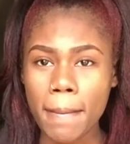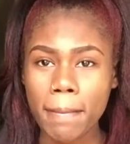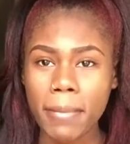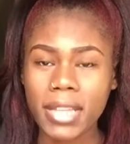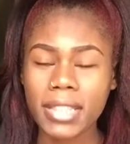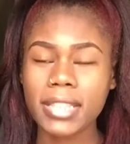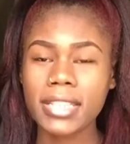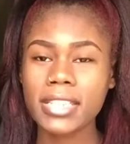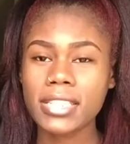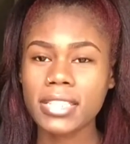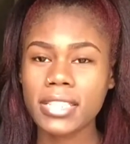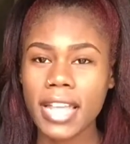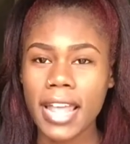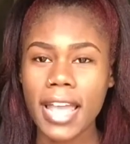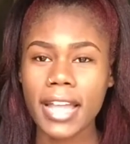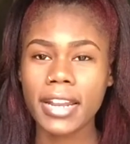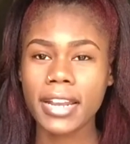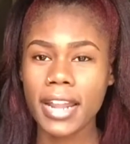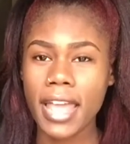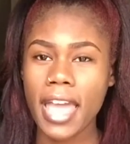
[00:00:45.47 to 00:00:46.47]
But this day
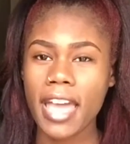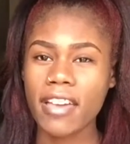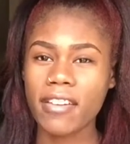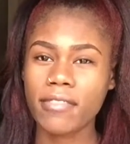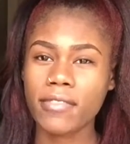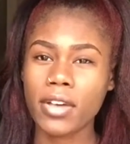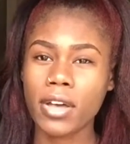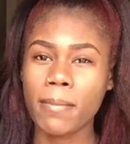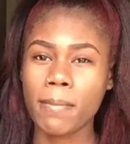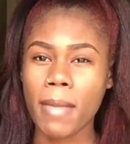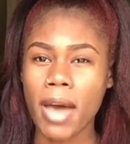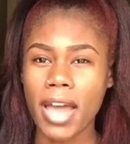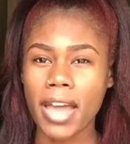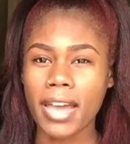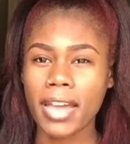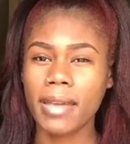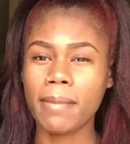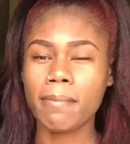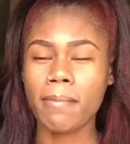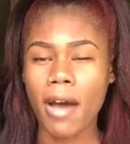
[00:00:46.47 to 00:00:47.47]
I didn't have
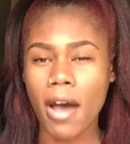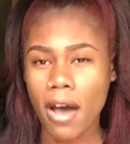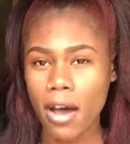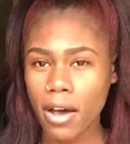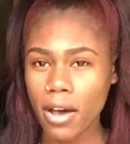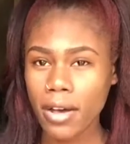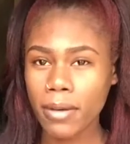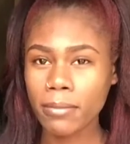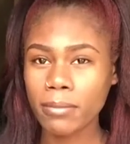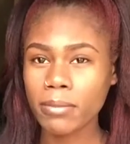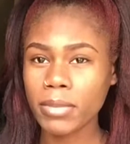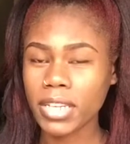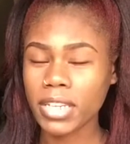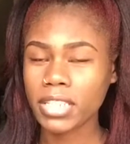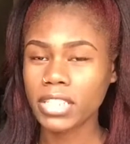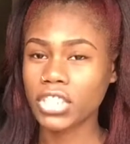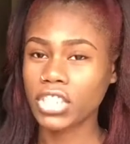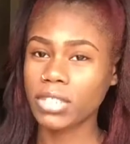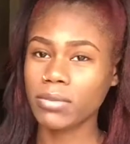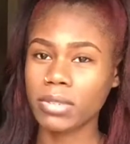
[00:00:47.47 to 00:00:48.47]
my mom
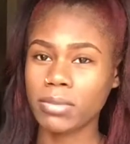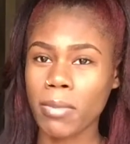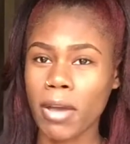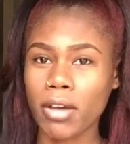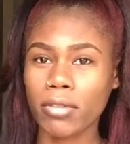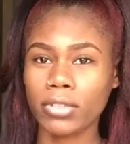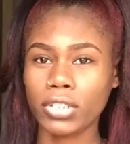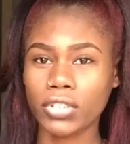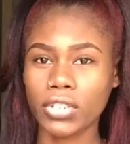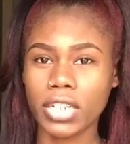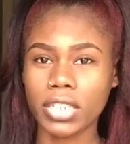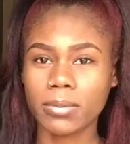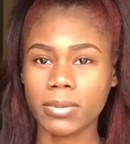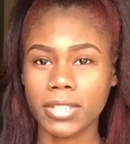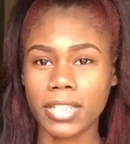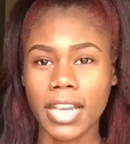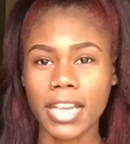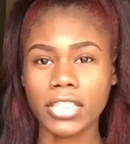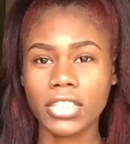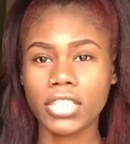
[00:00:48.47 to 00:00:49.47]
because she was my only
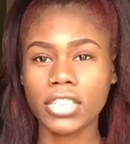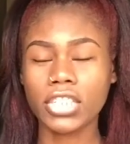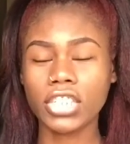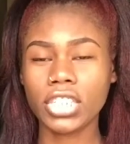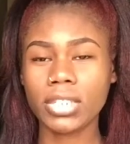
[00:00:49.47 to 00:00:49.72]
transportation.